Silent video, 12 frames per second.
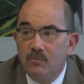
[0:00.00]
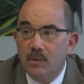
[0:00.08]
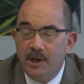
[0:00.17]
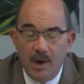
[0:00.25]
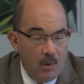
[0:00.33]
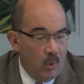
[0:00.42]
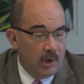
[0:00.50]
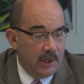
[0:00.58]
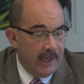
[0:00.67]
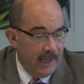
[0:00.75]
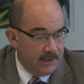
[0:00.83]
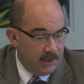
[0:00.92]
and not work
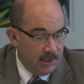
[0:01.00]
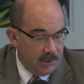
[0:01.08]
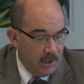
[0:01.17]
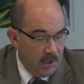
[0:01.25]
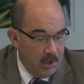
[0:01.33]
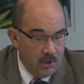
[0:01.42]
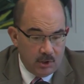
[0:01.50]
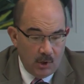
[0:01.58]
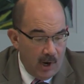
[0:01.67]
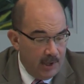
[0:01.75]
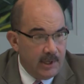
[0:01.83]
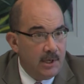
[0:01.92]
against us. So
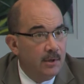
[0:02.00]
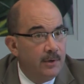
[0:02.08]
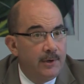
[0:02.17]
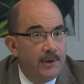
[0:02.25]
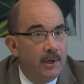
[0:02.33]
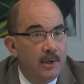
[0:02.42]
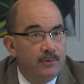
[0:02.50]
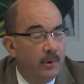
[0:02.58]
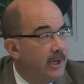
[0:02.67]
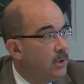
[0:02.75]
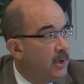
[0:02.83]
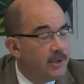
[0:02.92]
I'll yield uh, for
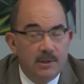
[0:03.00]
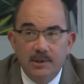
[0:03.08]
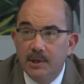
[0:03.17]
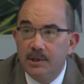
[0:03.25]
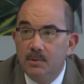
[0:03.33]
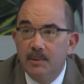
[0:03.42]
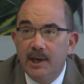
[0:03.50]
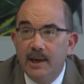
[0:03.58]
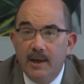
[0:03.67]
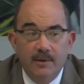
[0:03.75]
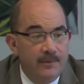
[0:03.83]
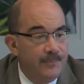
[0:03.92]
any questions that you may
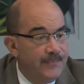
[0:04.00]
have.